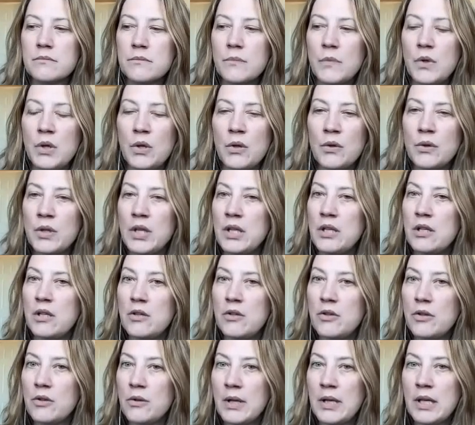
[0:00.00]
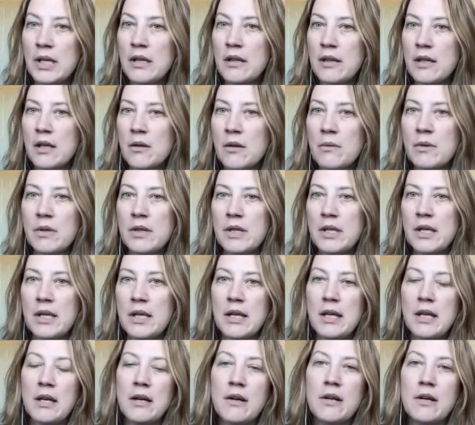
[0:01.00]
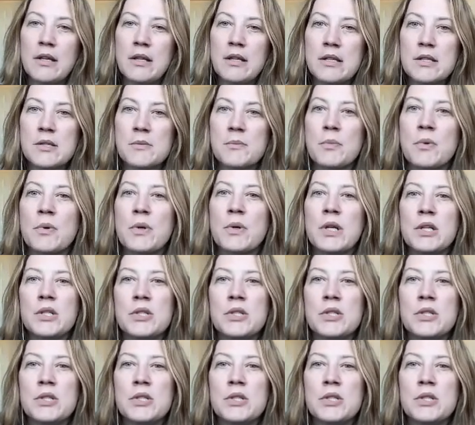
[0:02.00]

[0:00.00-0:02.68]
We don't need to do anything with it here at this point.